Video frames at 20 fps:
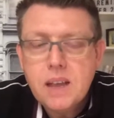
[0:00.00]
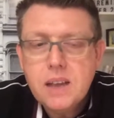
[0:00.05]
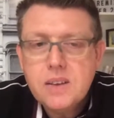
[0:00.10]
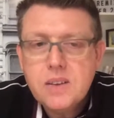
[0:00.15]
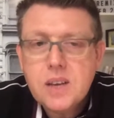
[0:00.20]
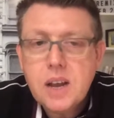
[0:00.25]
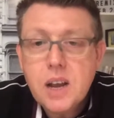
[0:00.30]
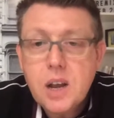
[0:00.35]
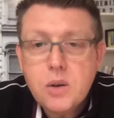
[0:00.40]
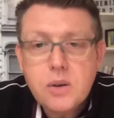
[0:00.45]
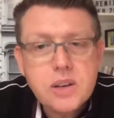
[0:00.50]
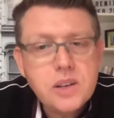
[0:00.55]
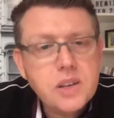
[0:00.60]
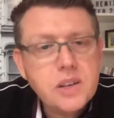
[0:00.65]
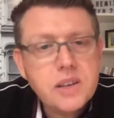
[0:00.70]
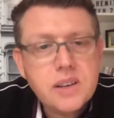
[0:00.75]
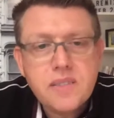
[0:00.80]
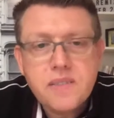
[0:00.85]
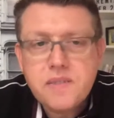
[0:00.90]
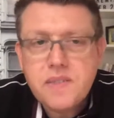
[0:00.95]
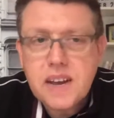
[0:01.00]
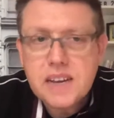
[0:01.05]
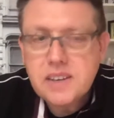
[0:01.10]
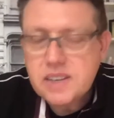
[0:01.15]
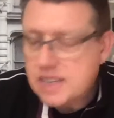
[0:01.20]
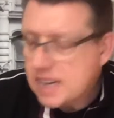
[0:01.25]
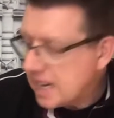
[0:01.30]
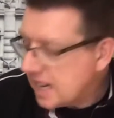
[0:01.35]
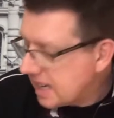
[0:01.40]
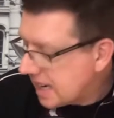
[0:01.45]
So Lewis is a
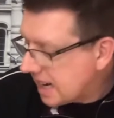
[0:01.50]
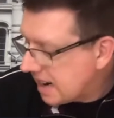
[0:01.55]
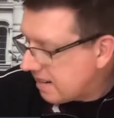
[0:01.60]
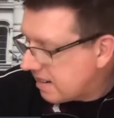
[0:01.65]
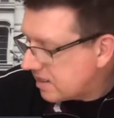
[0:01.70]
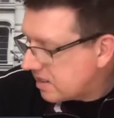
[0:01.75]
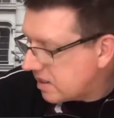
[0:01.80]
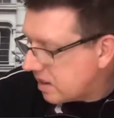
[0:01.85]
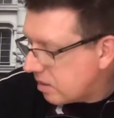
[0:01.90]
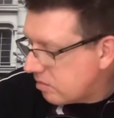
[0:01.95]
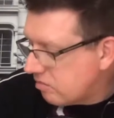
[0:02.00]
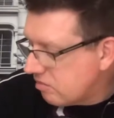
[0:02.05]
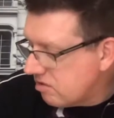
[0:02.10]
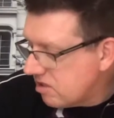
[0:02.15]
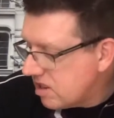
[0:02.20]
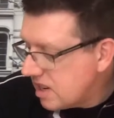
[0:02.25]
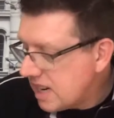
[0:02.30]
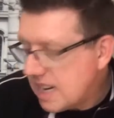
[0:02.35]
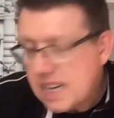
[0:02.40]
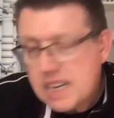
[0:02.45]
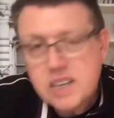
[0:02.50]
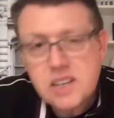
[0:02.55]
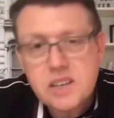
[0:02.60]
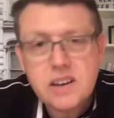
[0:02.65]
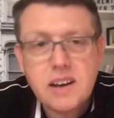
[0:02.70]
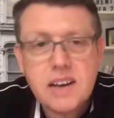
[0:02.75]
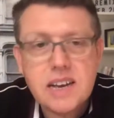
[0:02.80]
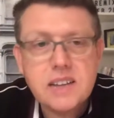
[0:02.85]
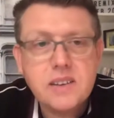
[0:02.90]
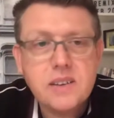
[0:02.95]
fascinating character. I'm really
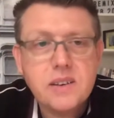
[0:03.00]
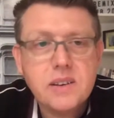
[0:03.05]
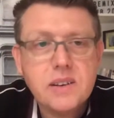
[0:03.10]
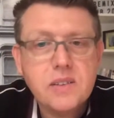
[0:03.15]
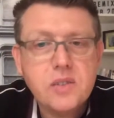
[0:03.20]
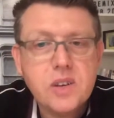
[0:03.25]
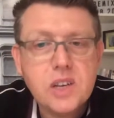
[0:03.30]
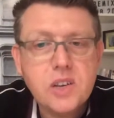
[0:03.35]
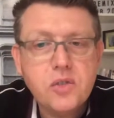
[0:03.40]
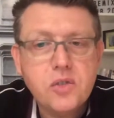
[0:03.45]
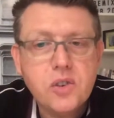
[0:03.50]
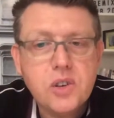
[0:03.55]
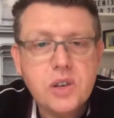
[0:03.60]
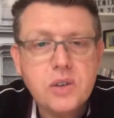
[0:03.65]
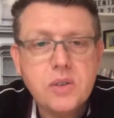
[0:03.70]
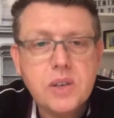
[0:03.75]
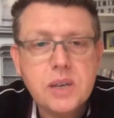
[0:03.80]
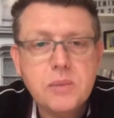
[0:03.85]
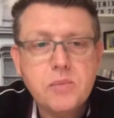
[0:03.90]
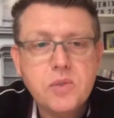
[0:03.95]
excited to introduce him